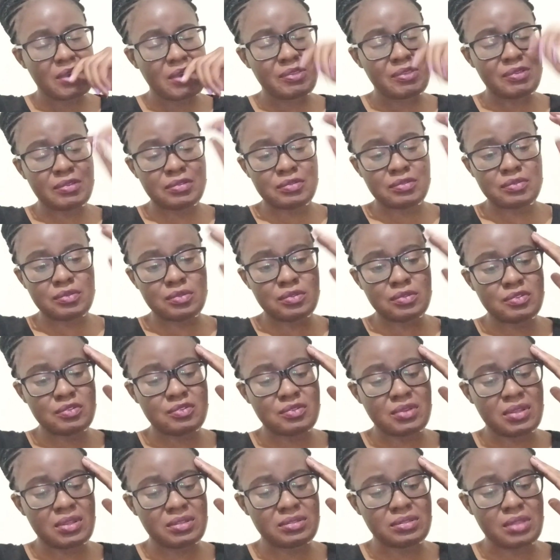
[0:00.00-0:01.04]
You're so
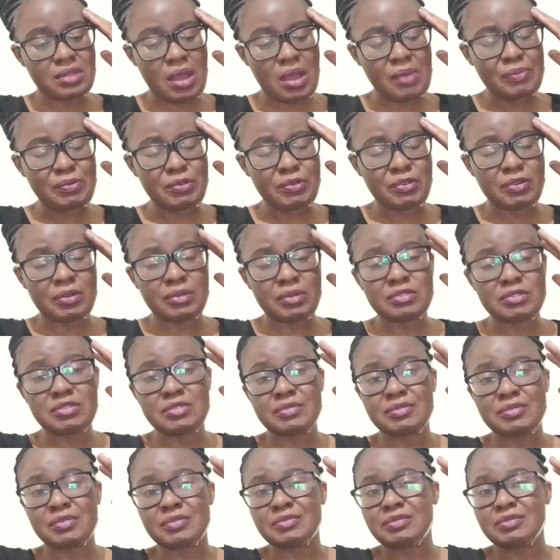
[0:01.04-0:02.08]
stressed up, you don't
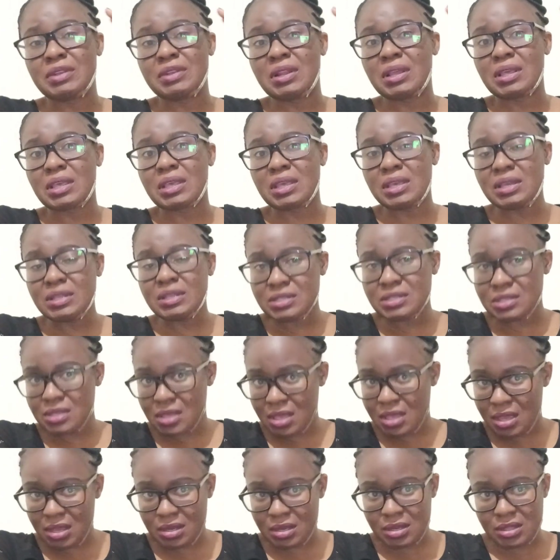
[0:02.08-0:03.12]
even feel like
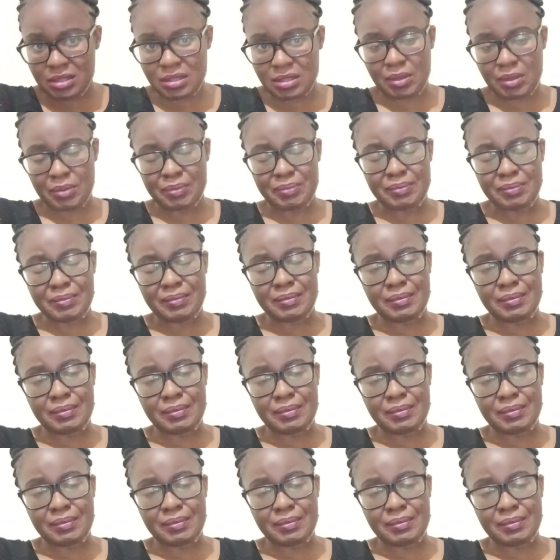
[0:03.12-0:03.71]
eating anything,